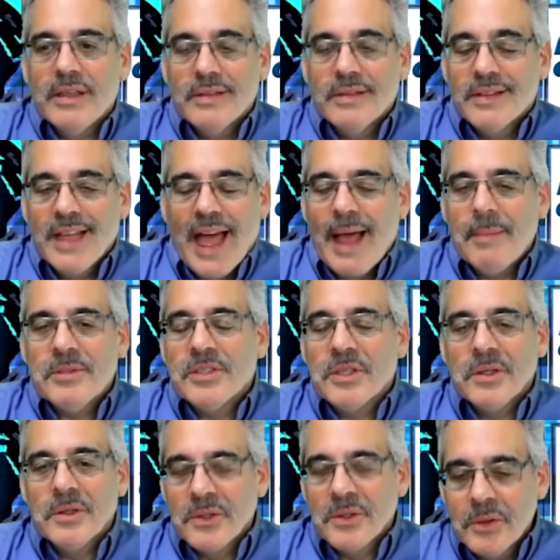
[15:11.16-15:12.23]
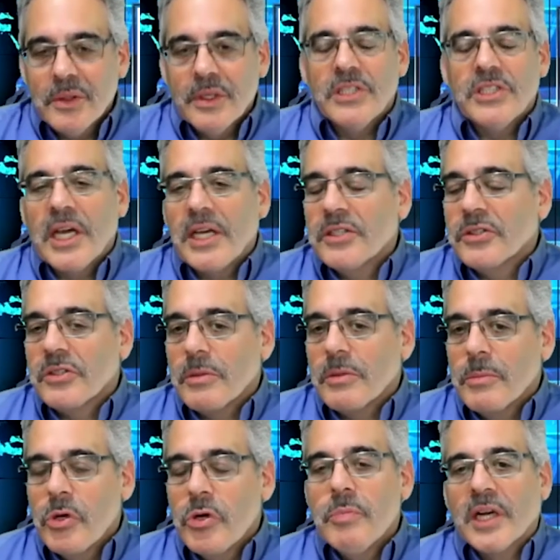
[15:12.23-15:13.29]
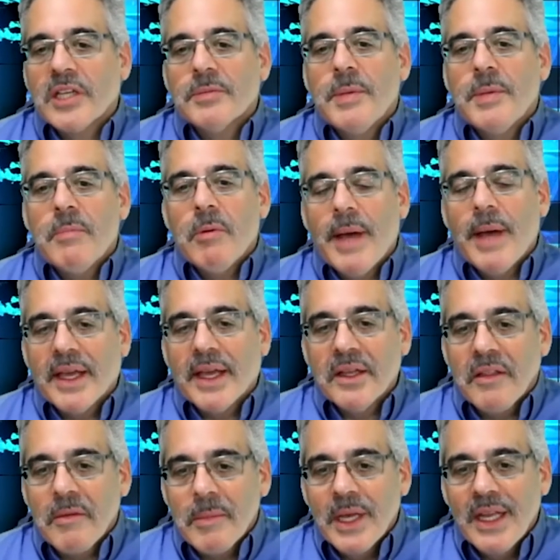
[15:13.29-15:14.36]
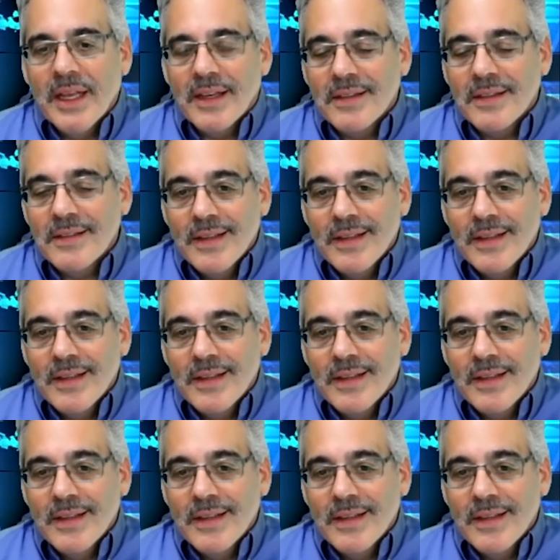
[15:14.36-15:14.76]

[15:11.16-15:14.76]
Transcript: absolutely changes the mood, brings people back into the meeting,